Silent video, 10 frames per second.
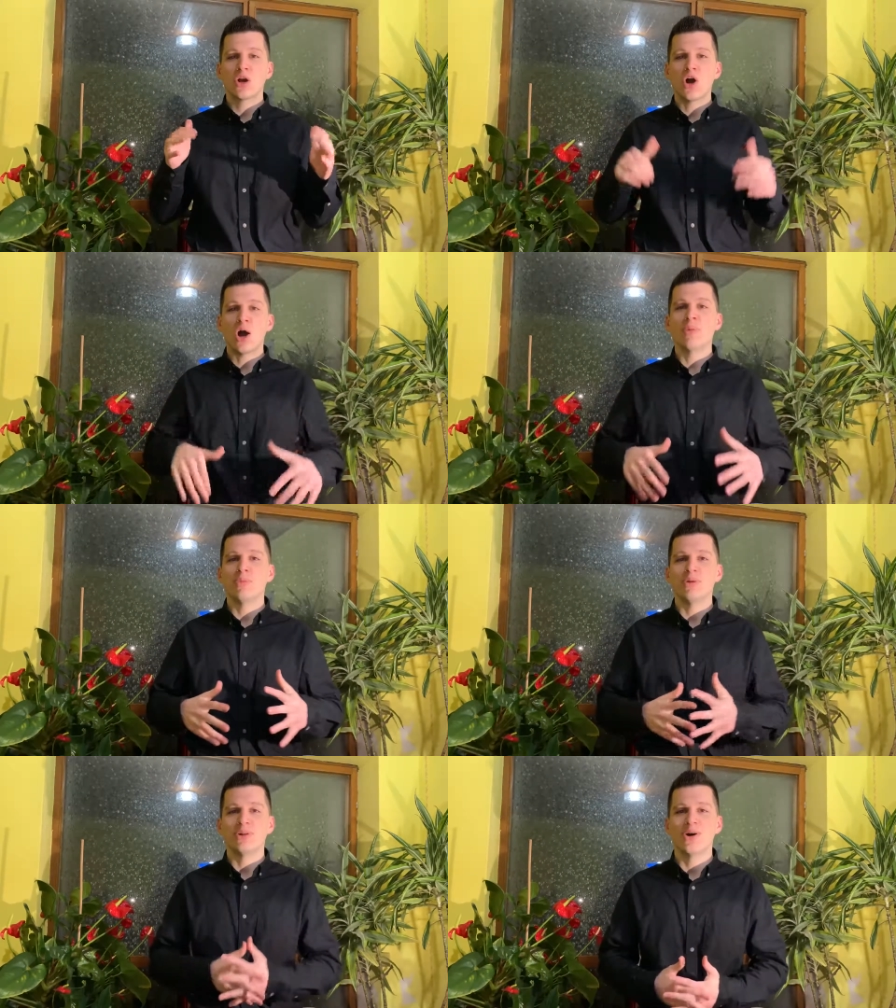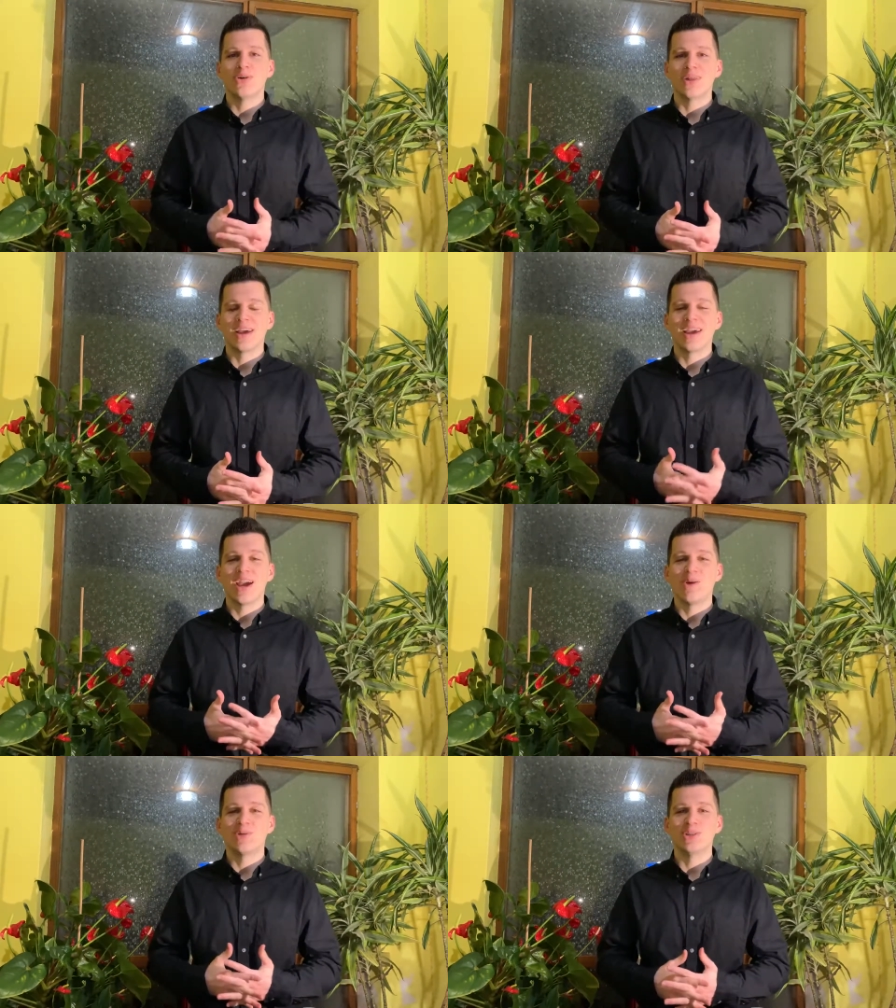comment below like,
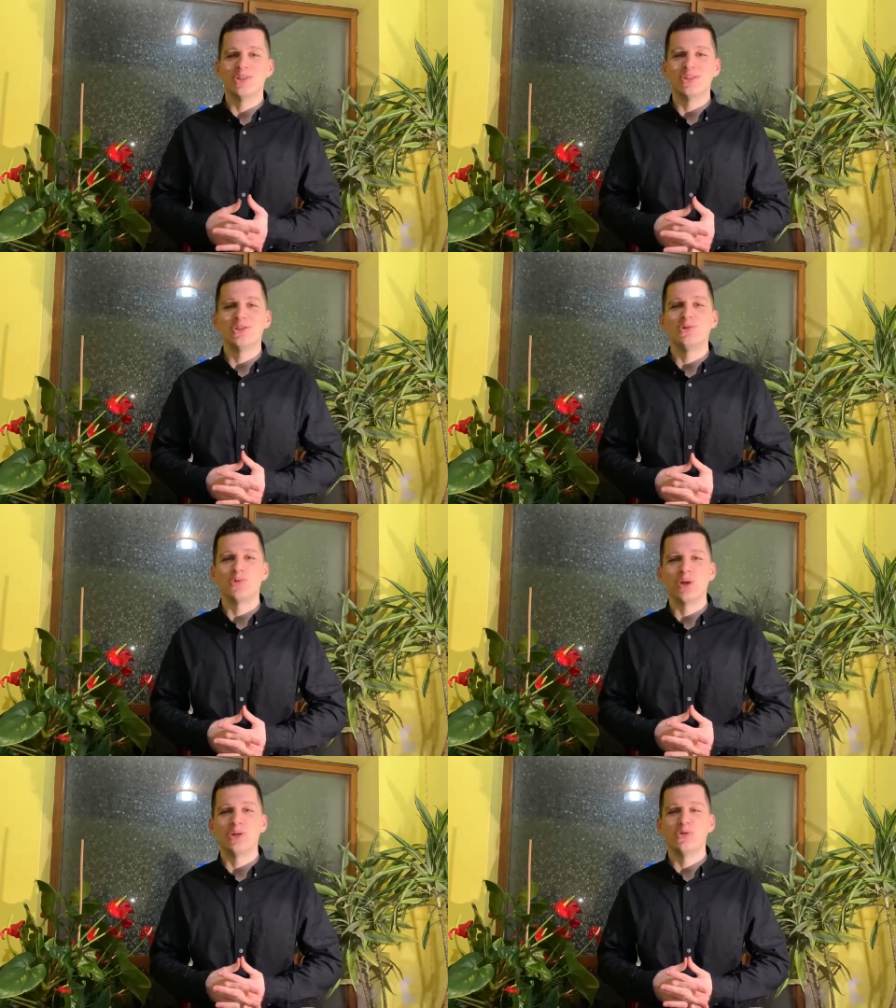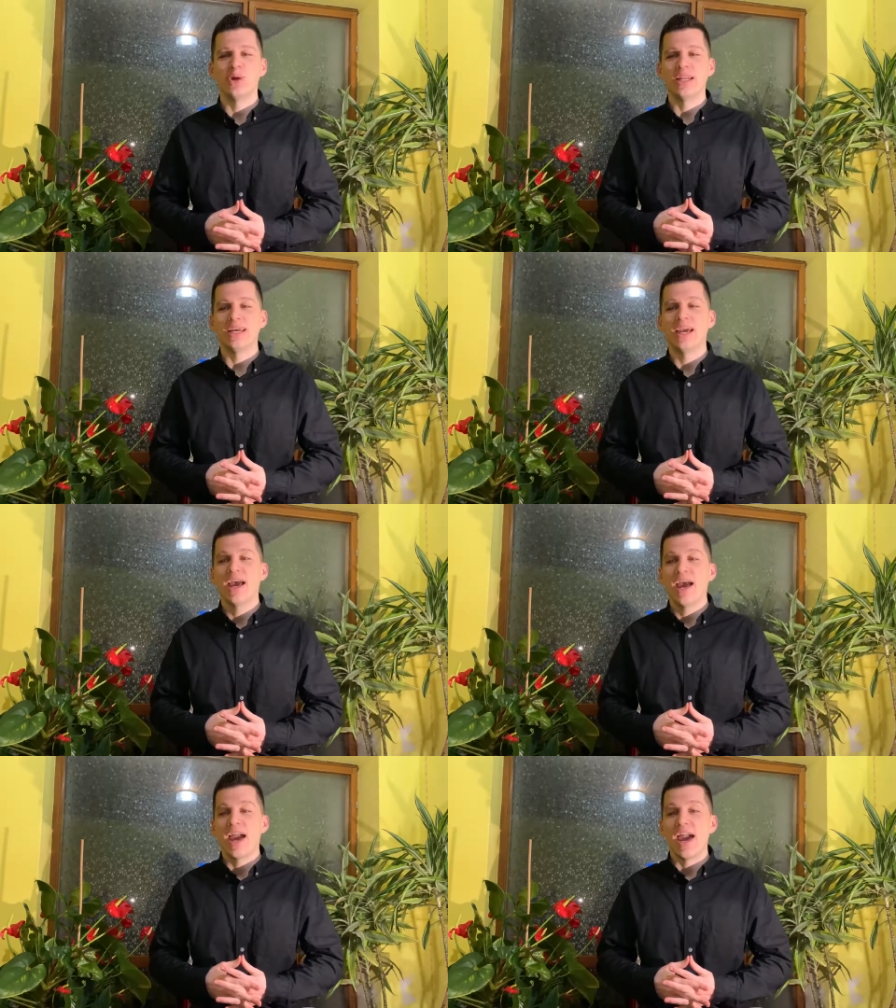hey, I'm watching this in 2020,
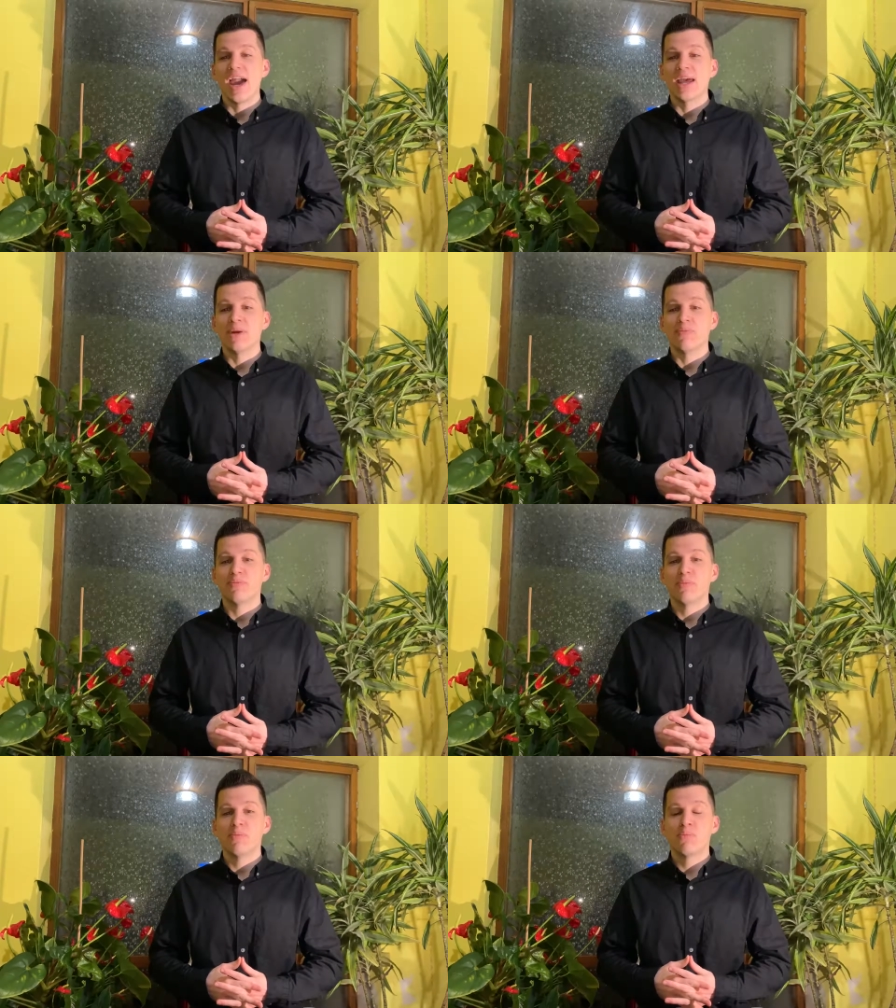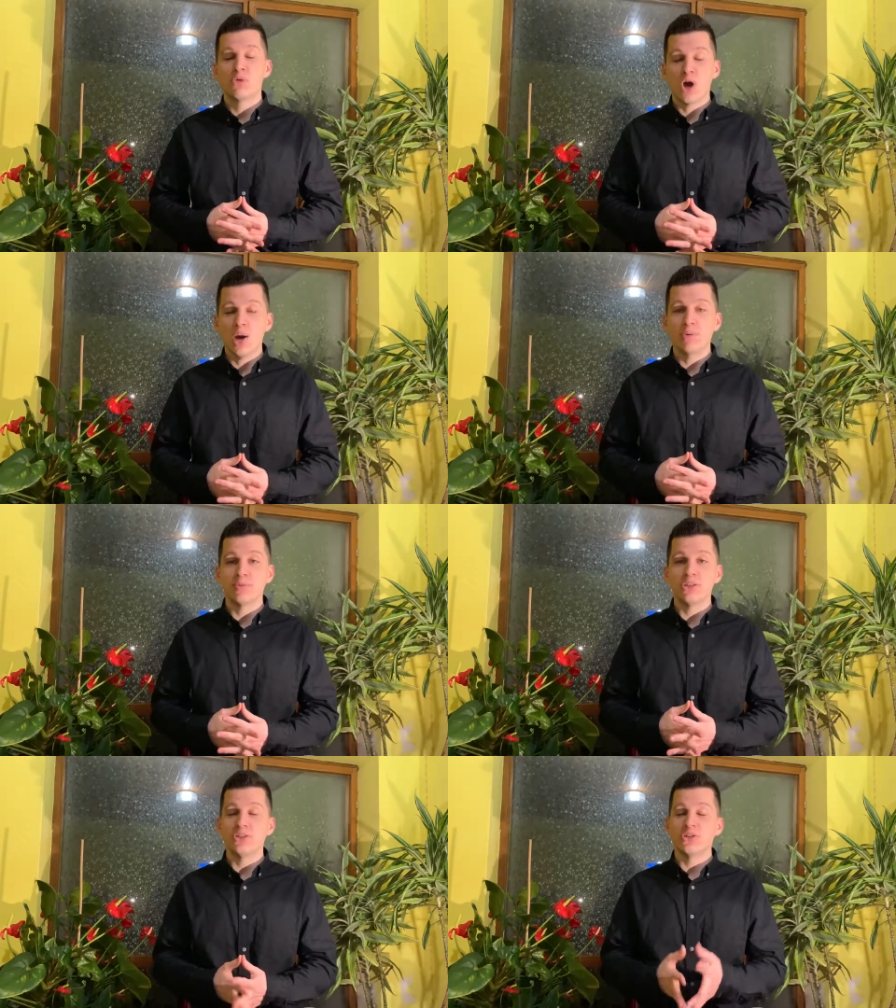and
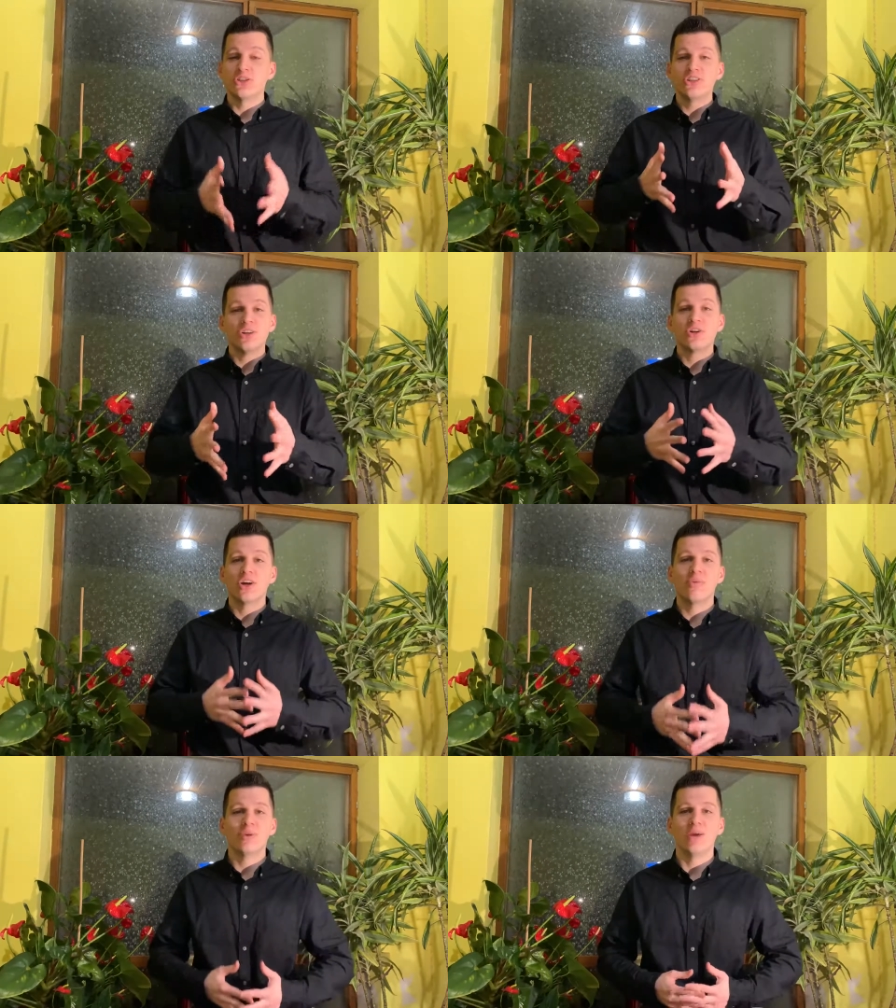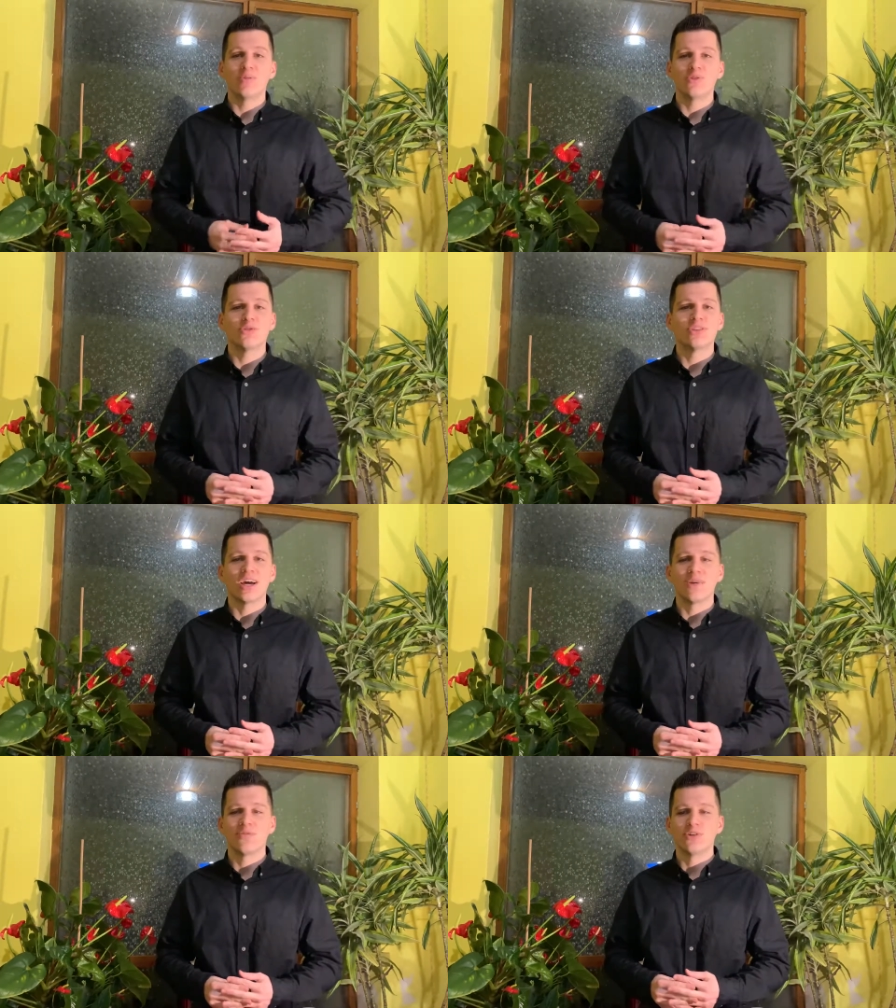probably you're still gonna be able to
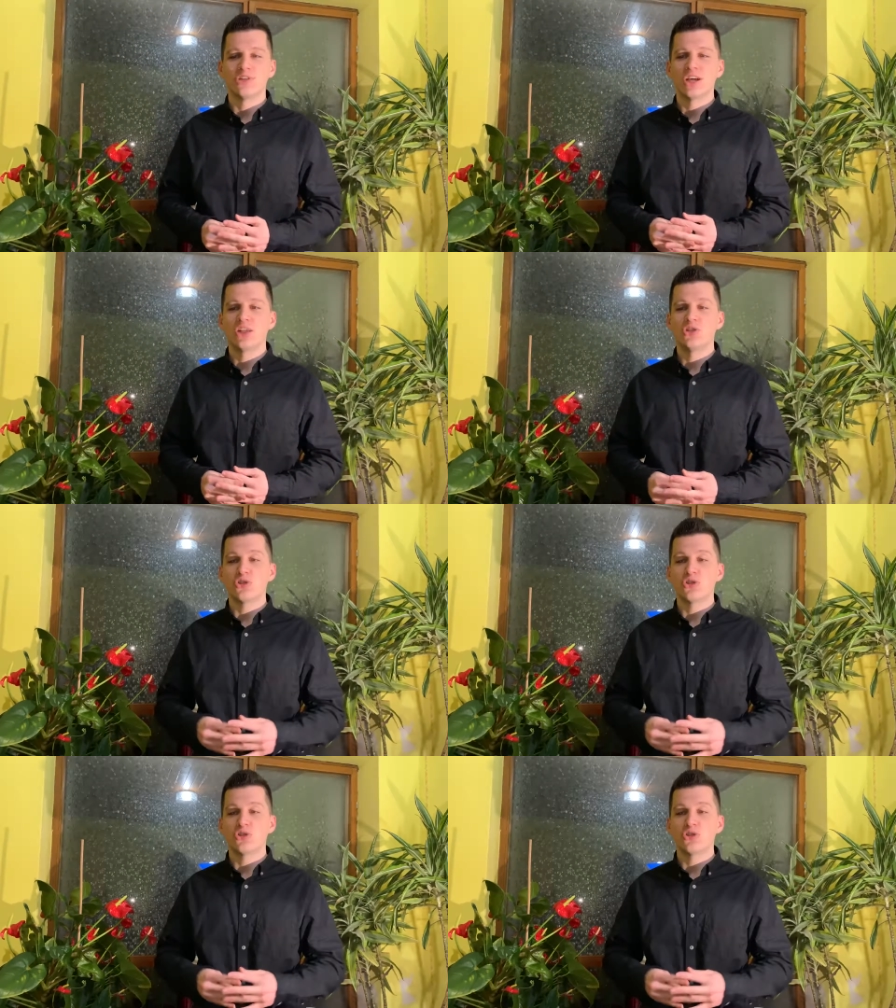sign up for the challenge.